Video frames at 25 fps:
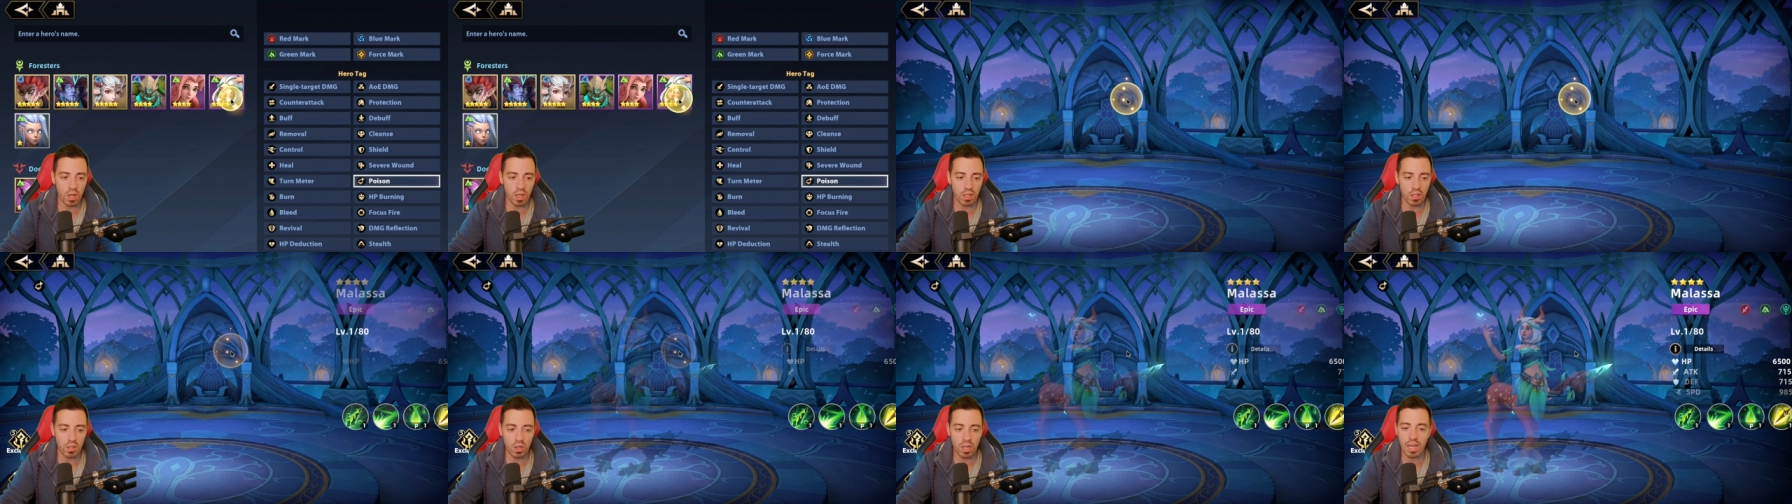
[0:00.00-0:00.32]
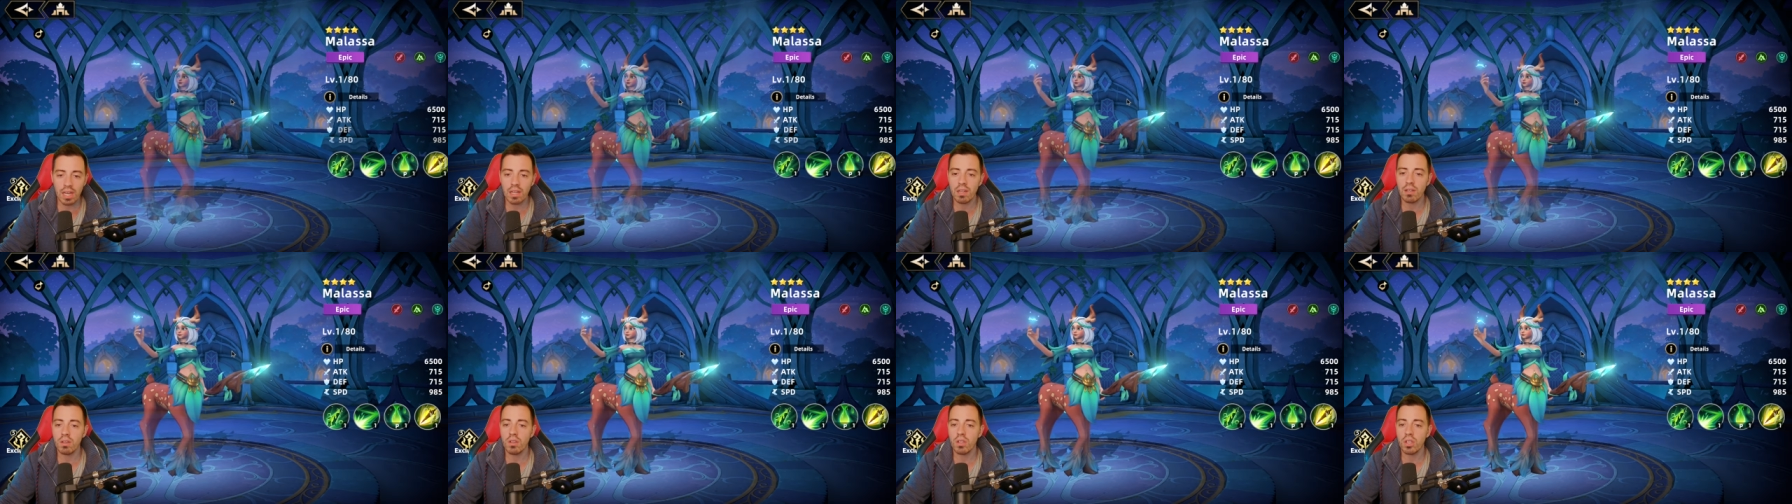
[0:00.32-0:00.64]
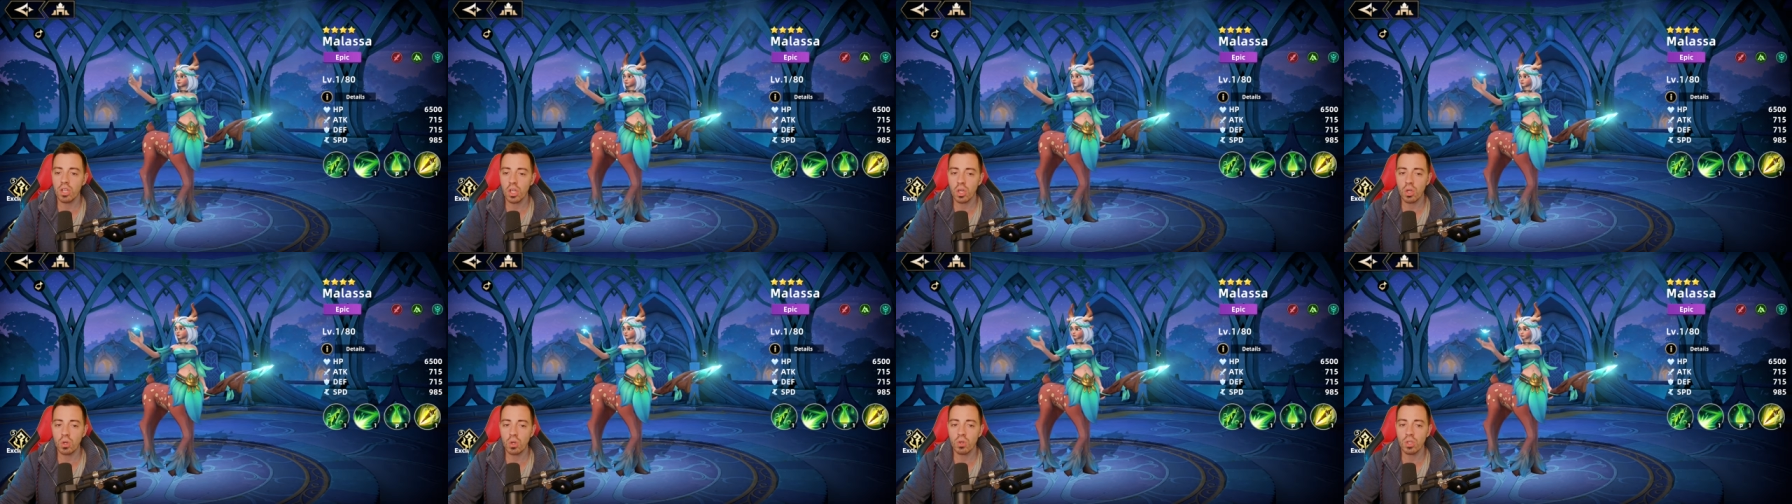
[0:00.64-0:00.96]
And you can
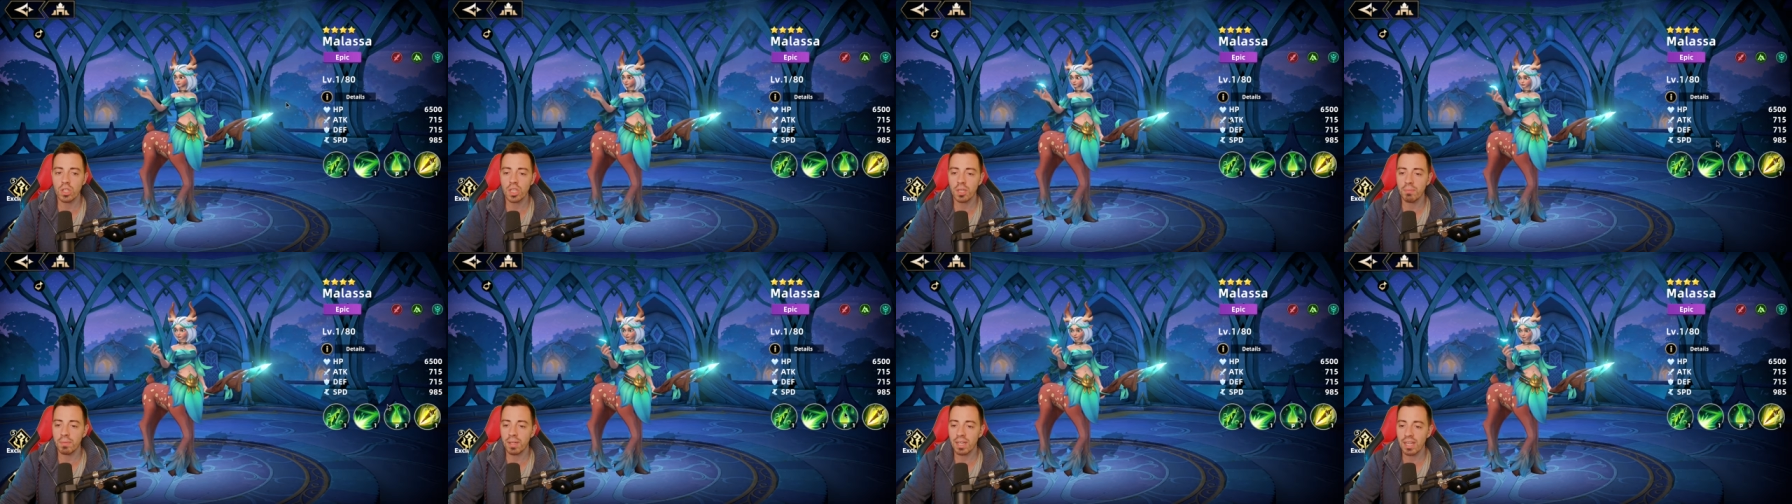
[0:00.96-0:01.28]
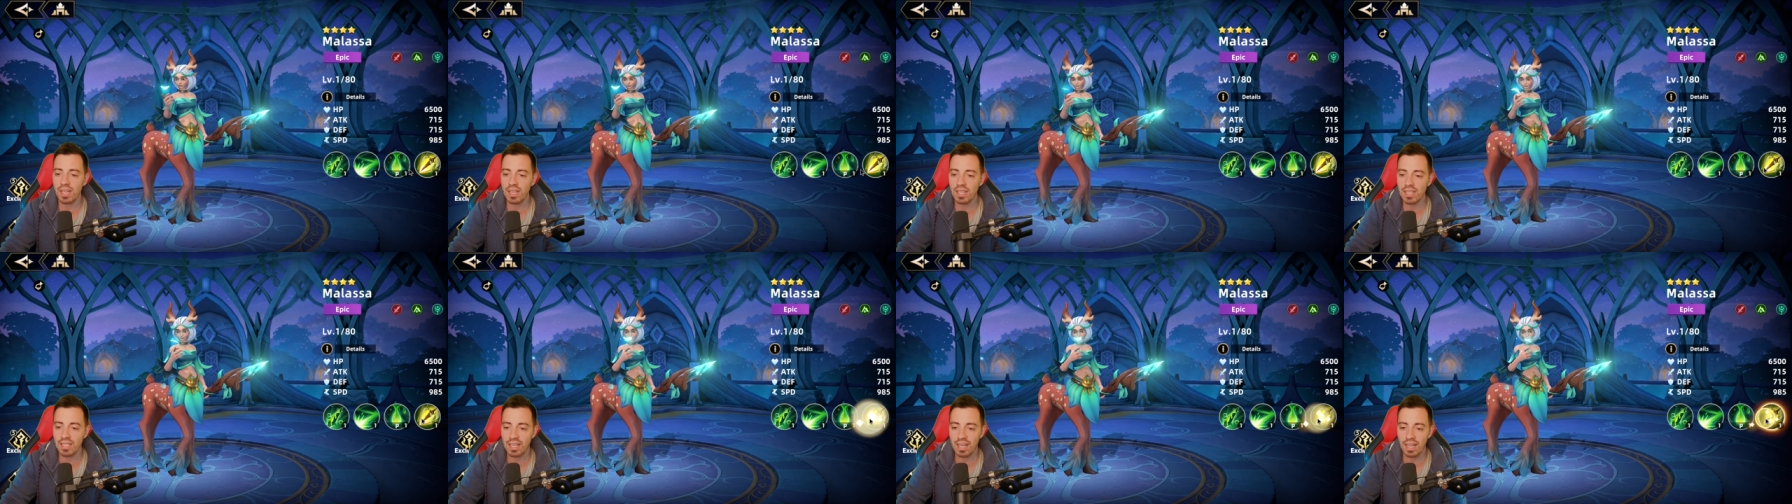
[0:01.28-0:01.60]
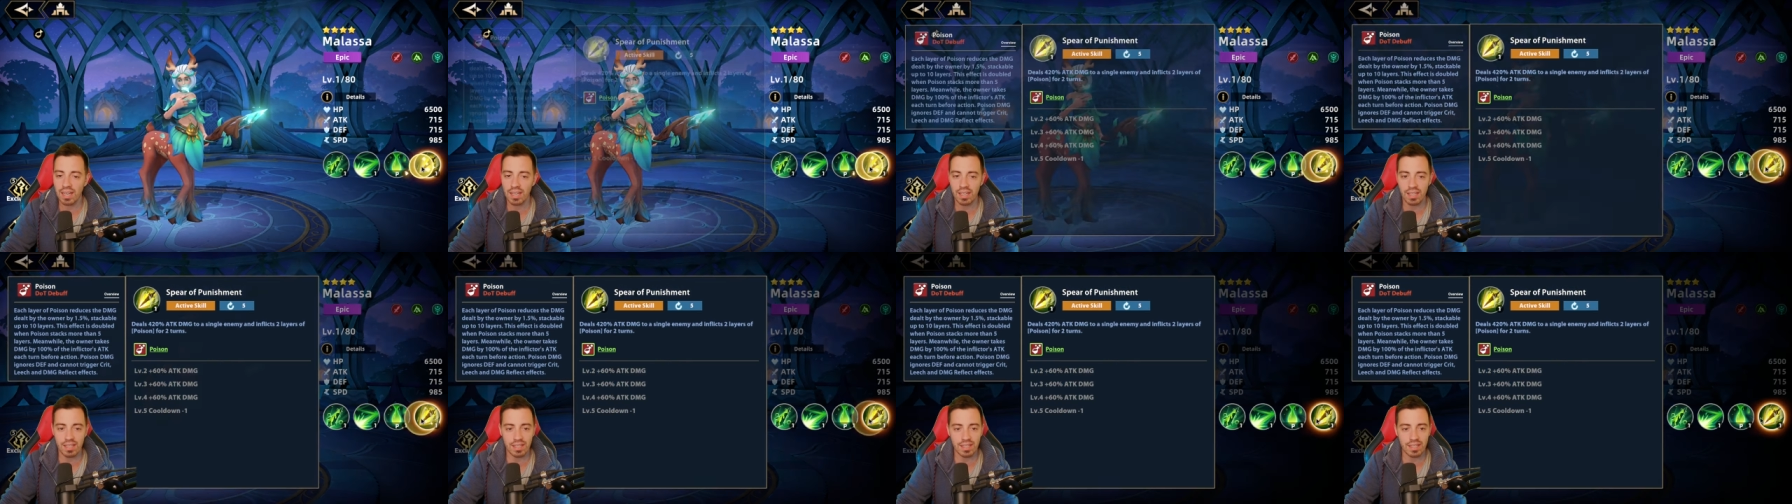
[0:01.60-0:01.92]
use the Malasa
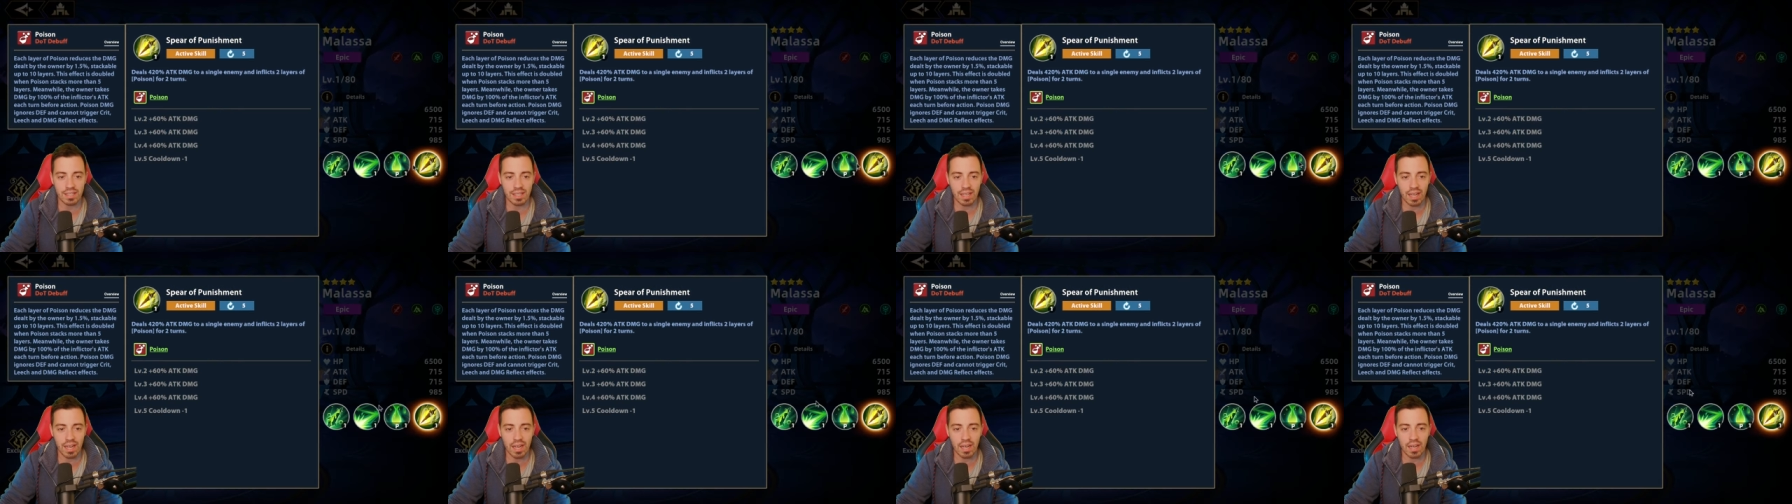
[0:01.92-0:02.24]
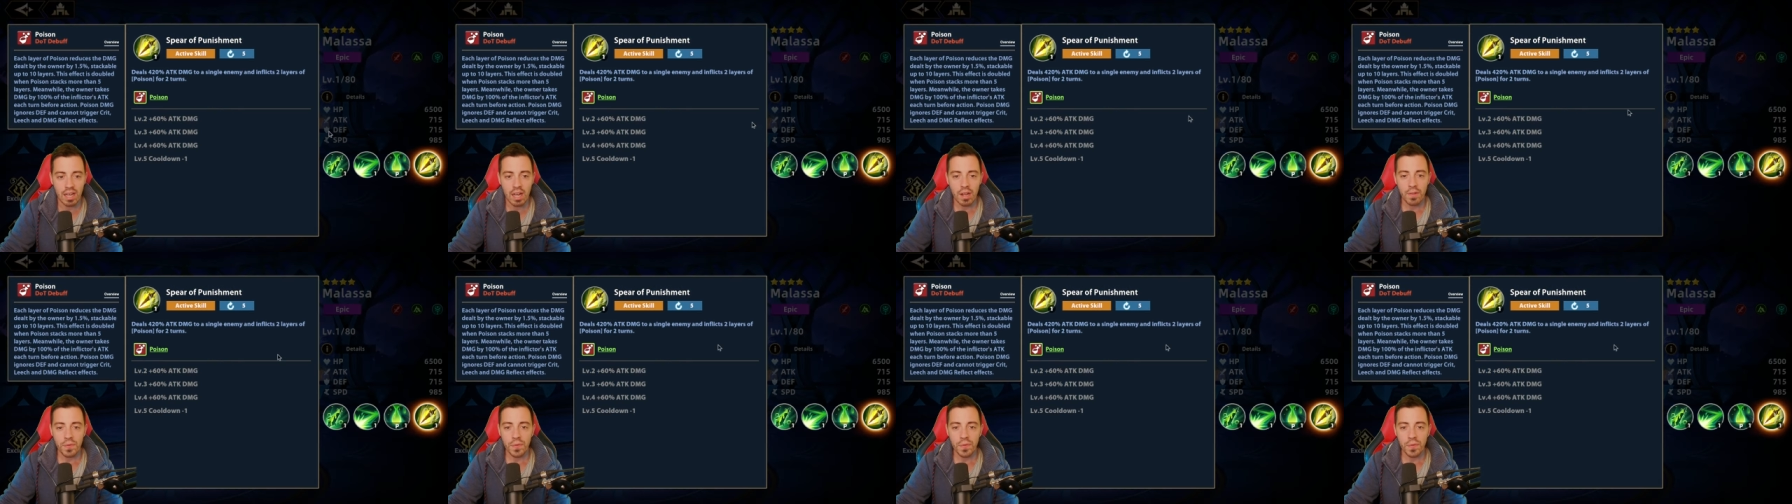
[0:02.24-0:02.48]
instead.